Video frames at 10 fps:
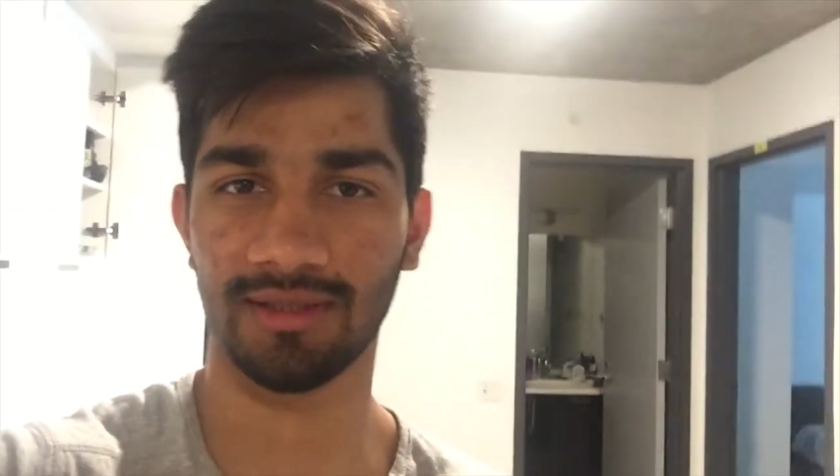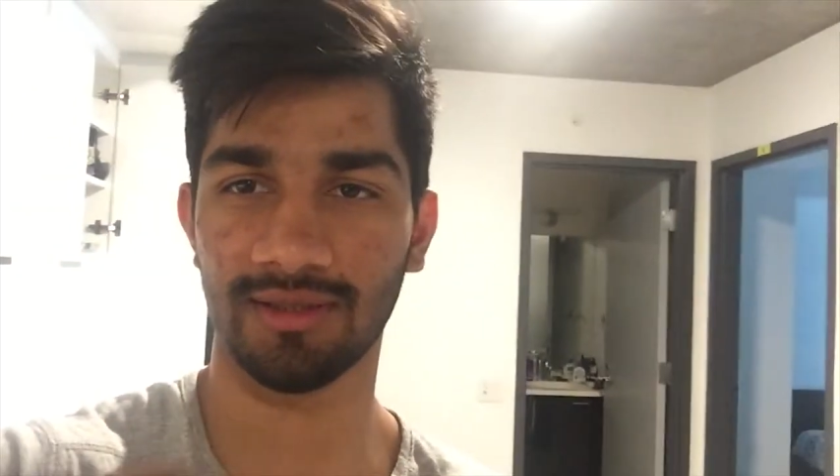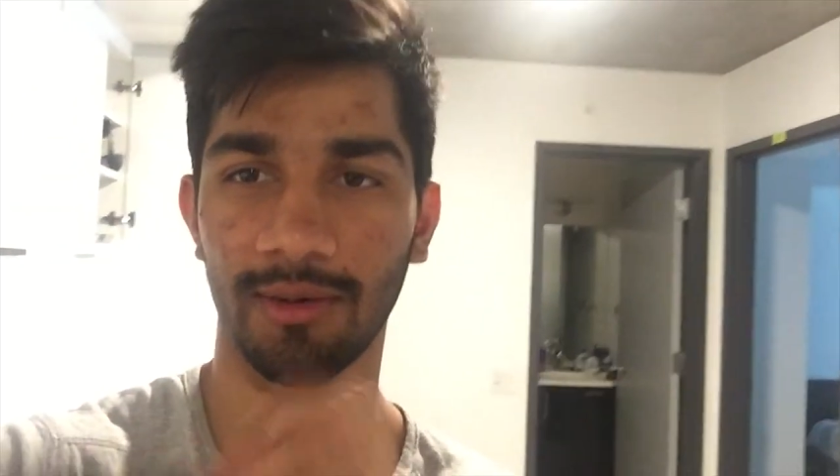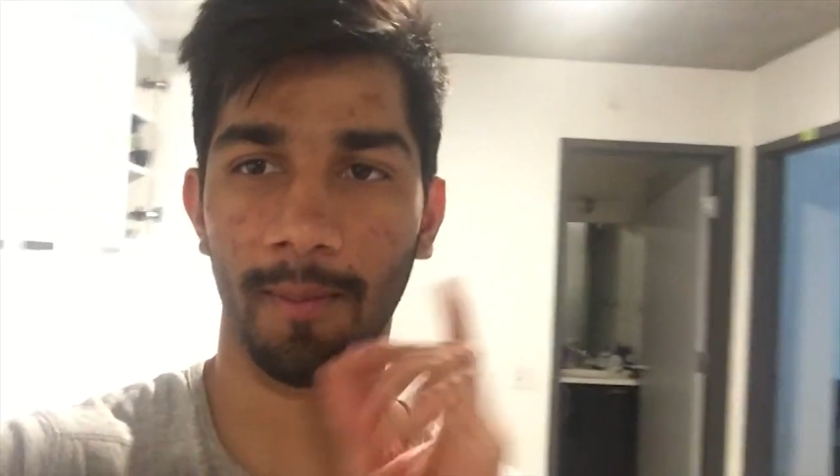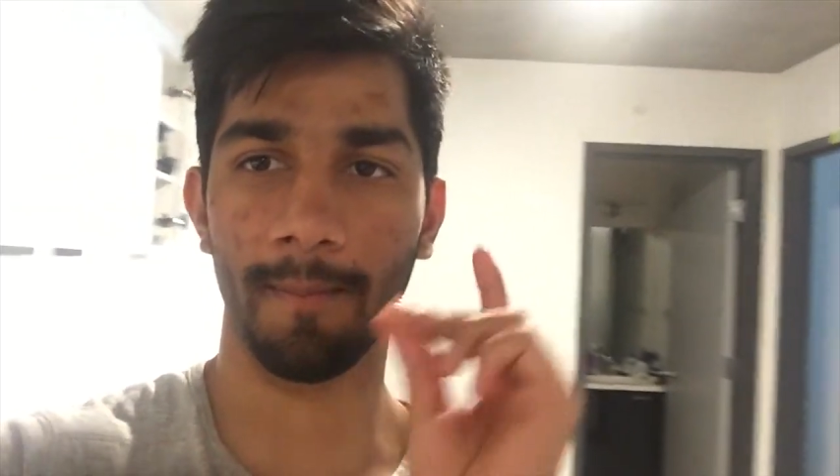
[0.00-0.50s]

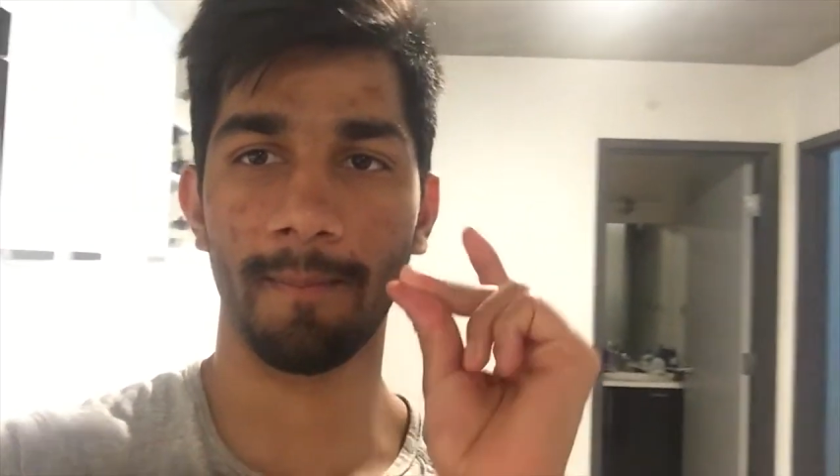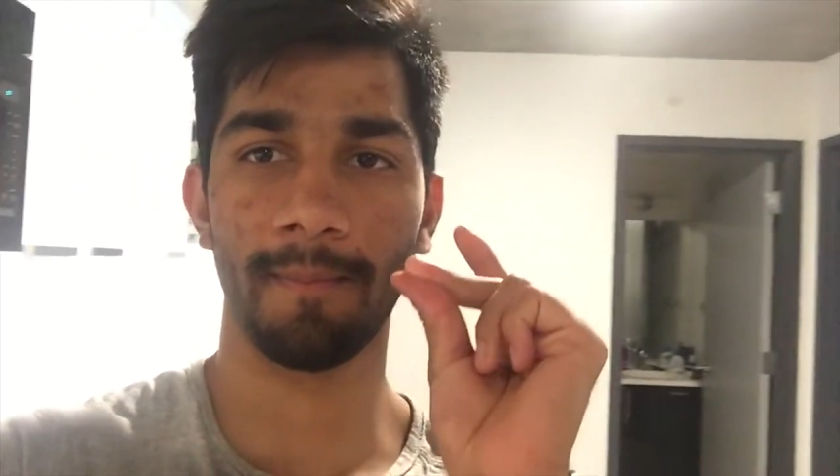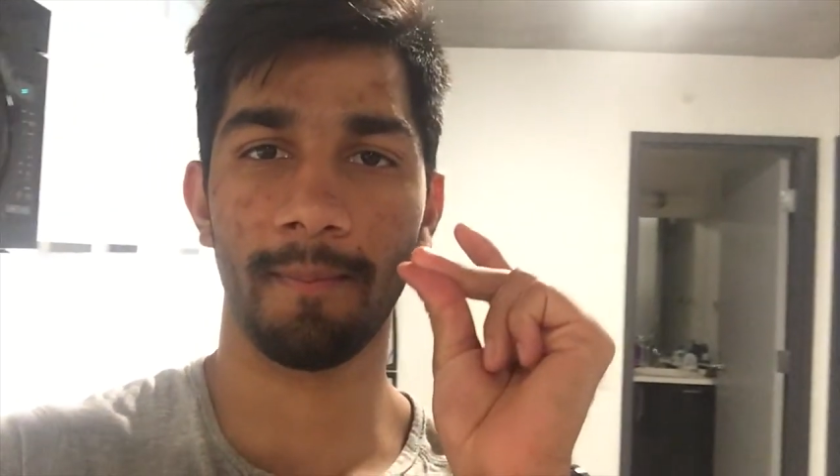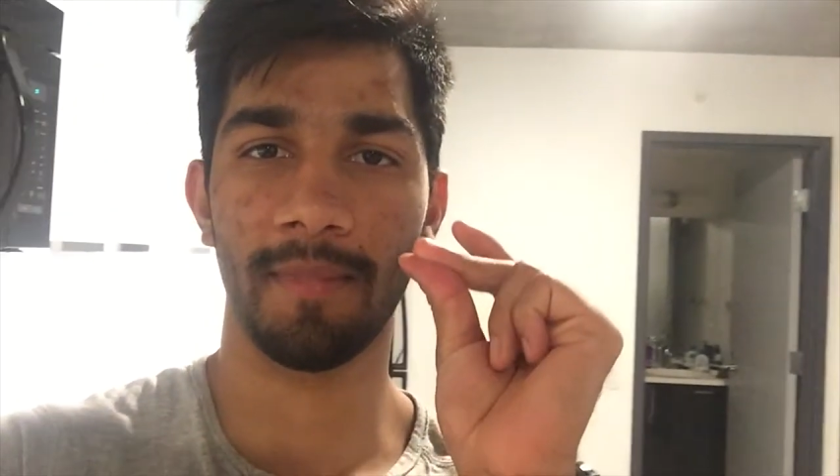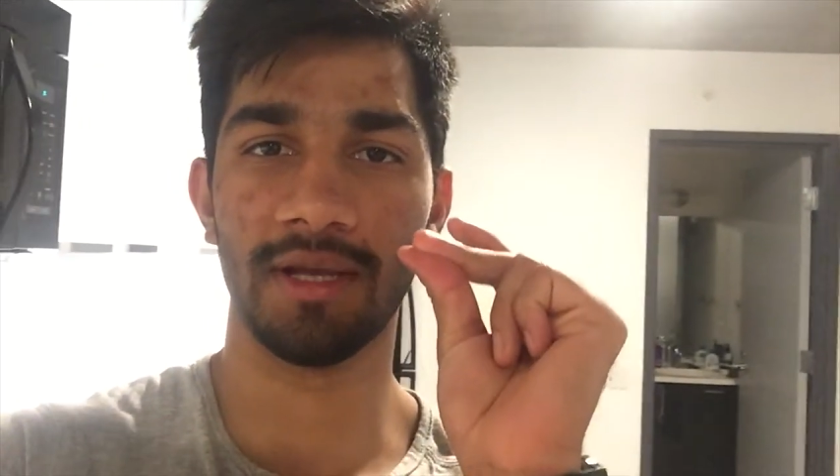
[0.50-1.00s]
So
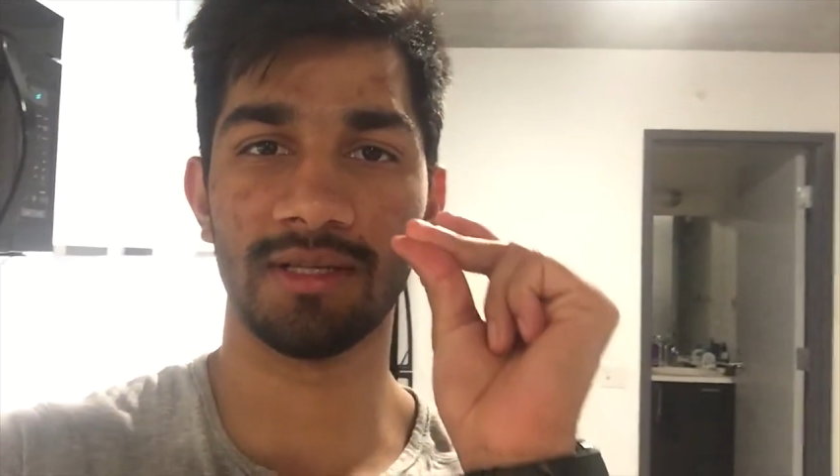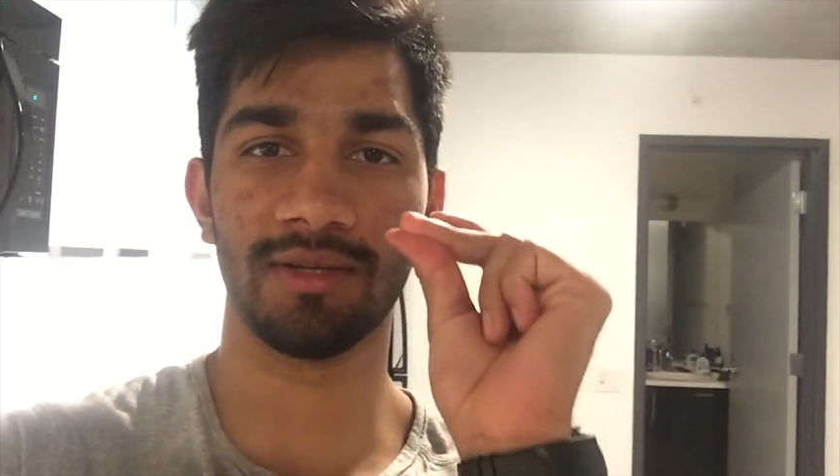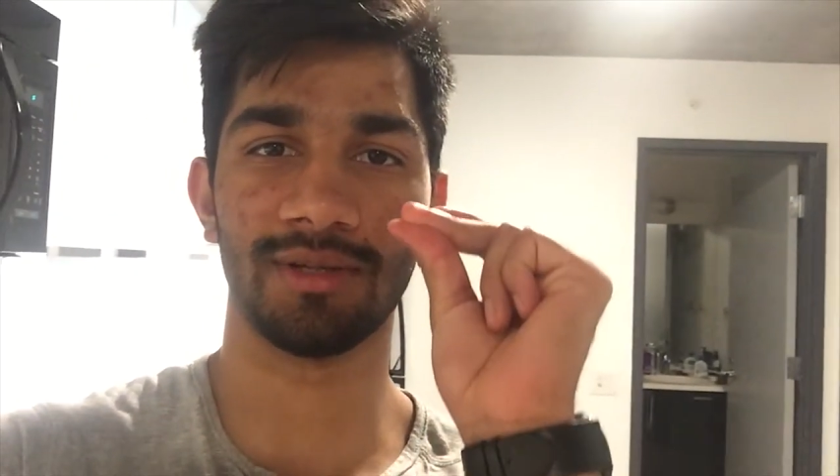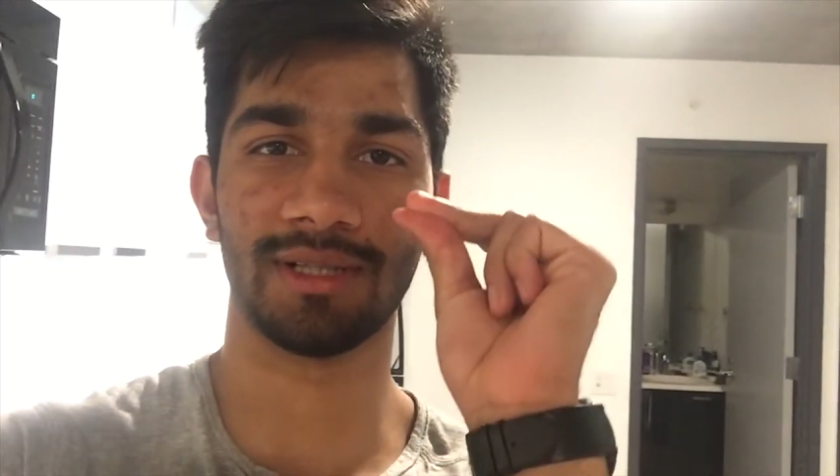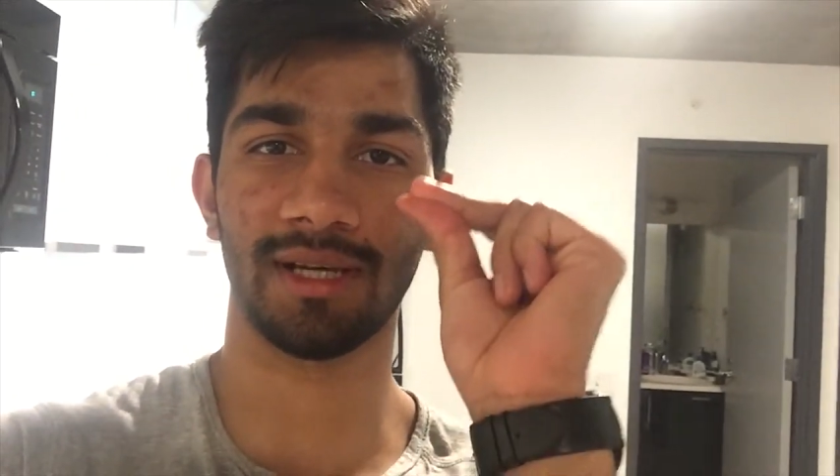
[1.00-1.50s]
yeah, see
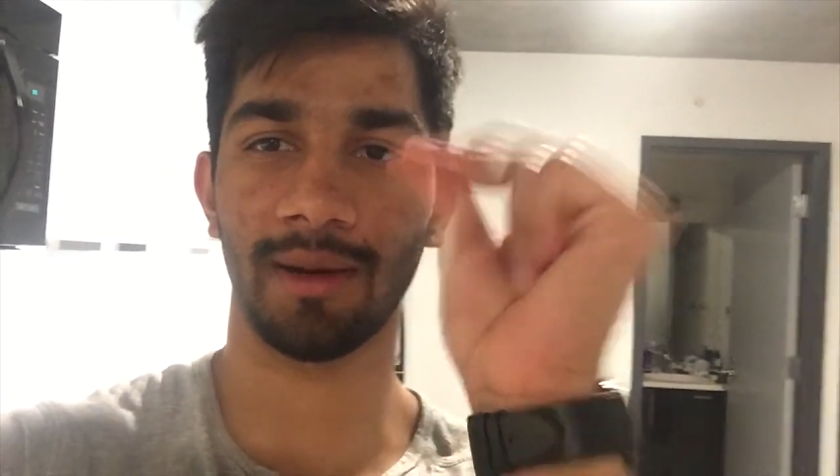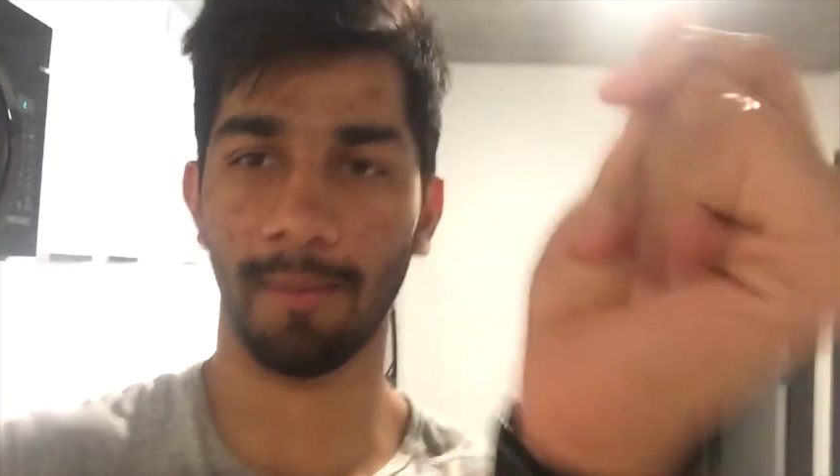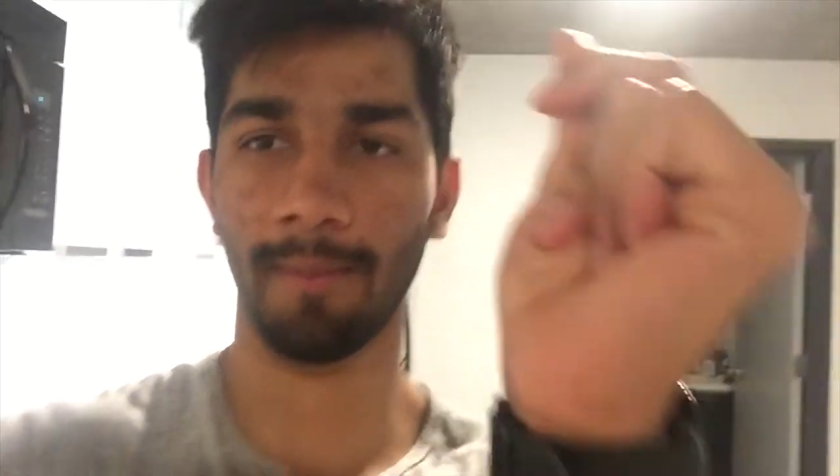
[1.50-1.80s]
you in a second.